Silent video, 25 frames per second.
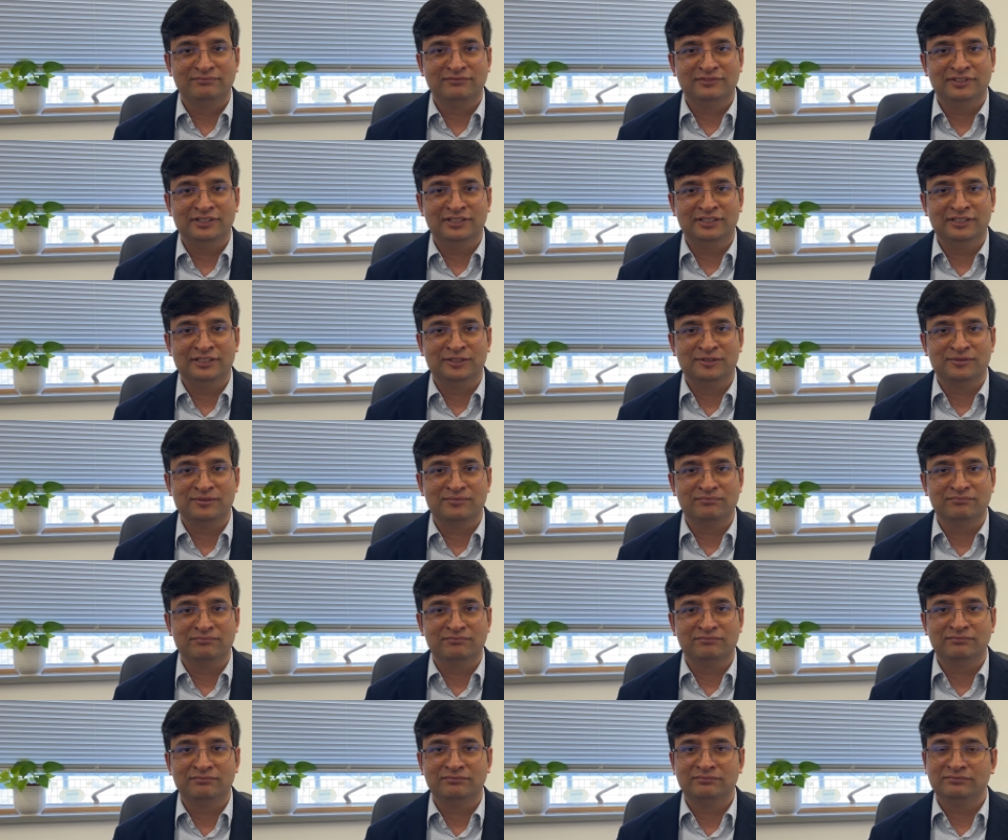
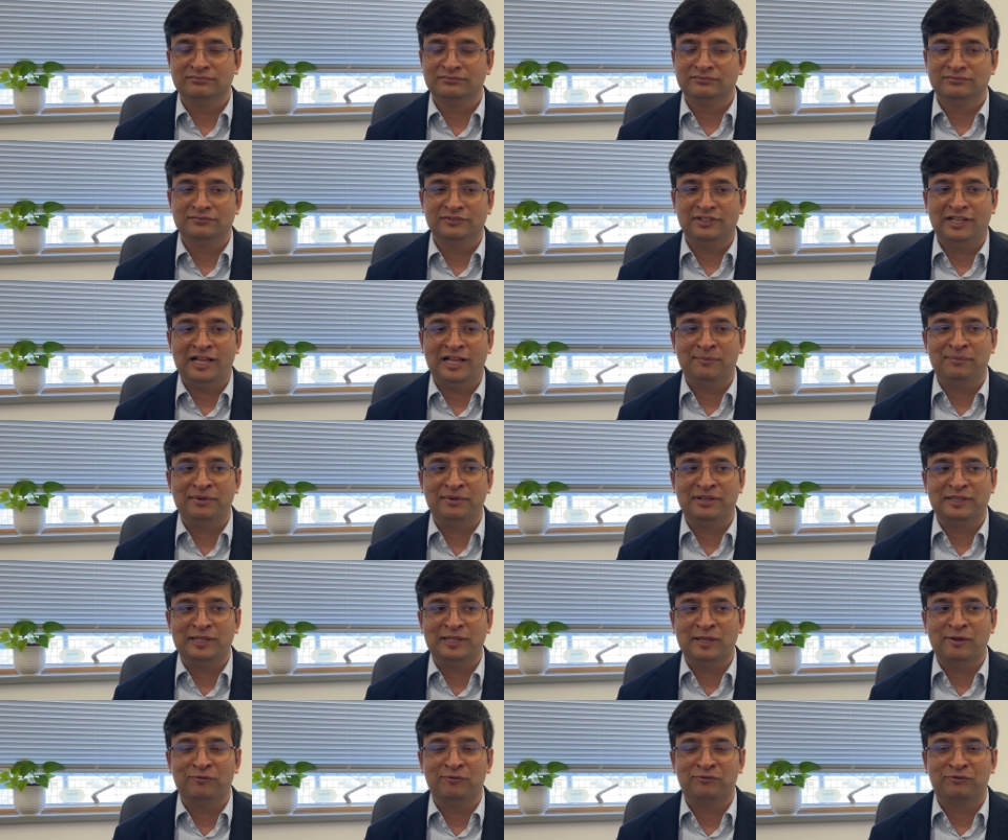helping
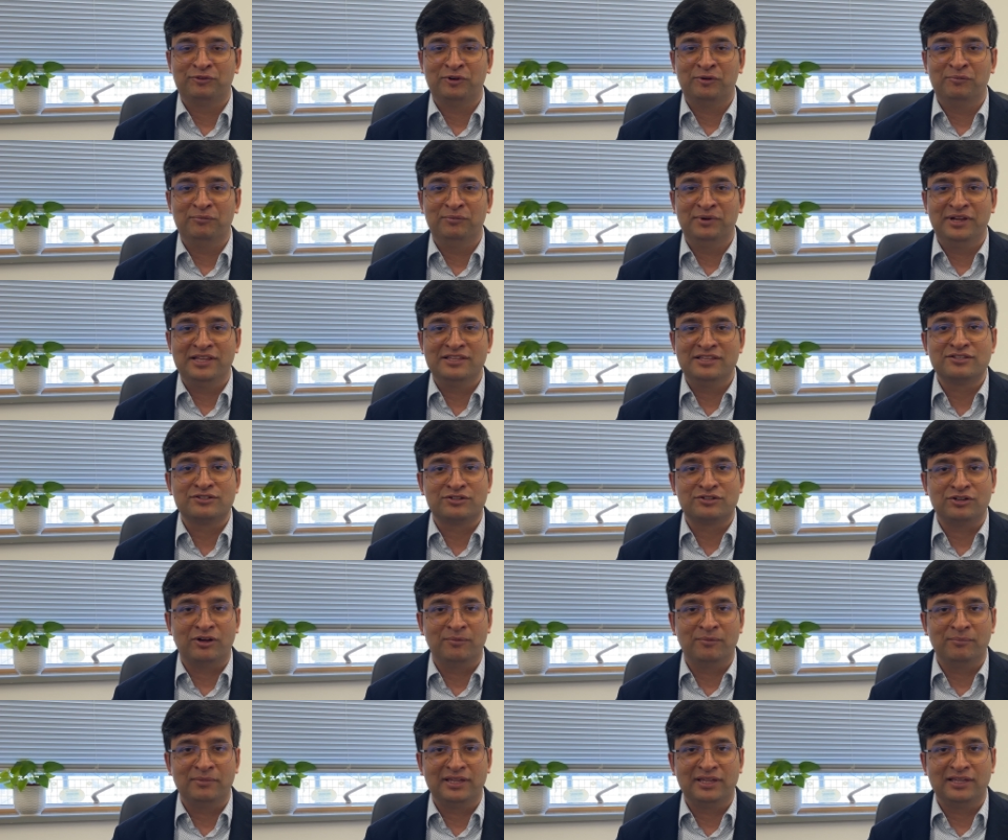them from
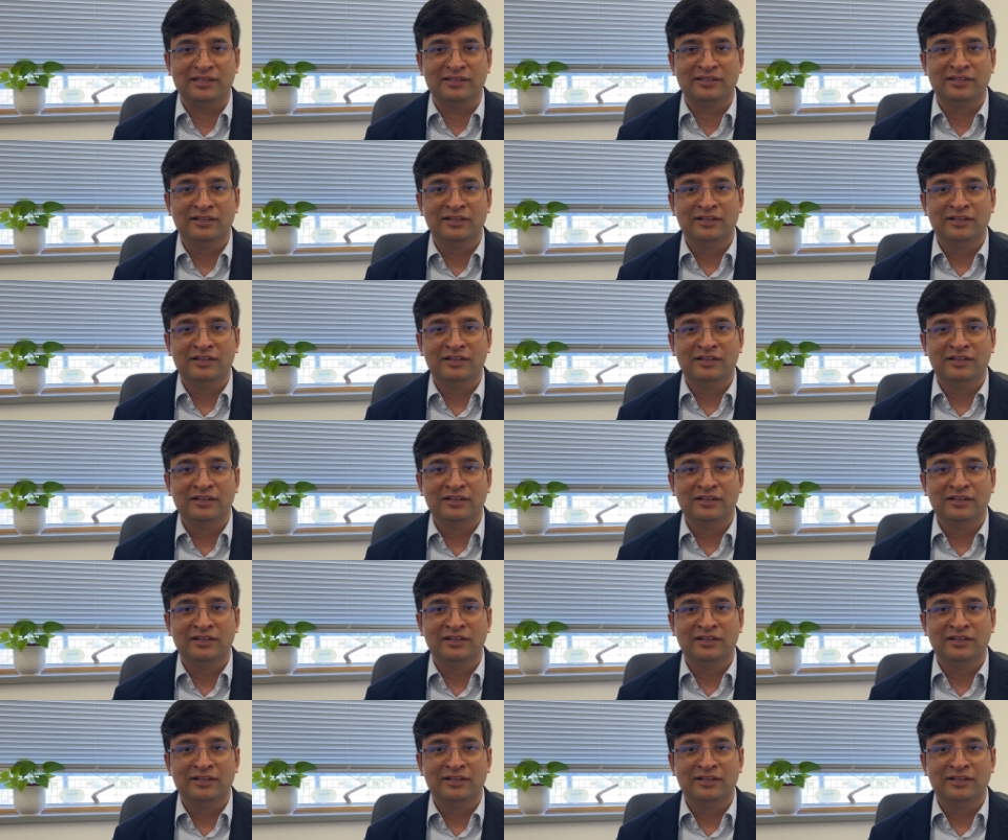brainstorming,